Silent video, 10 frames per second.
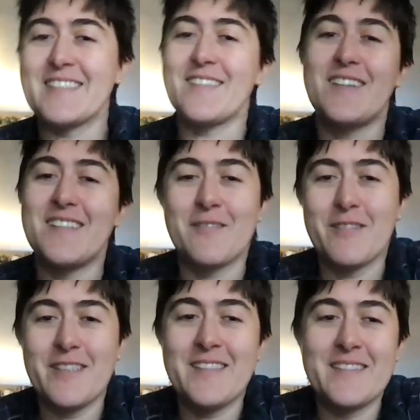us all in a
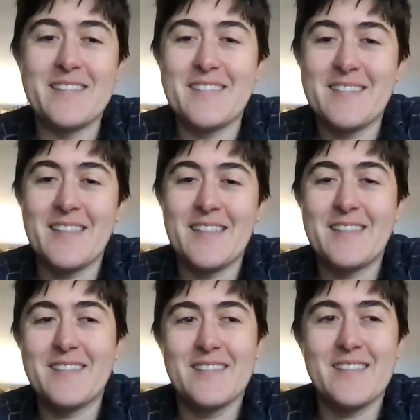really like
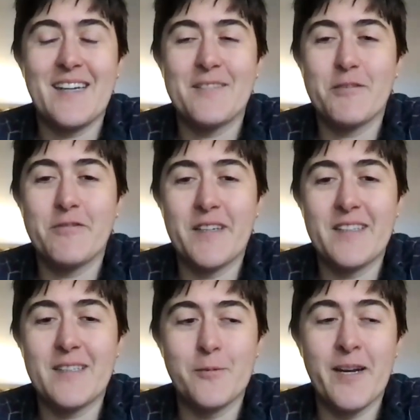kind of a fun
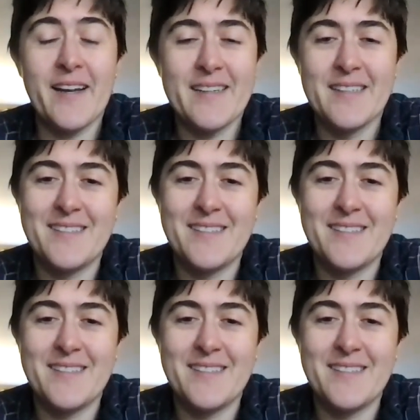little way.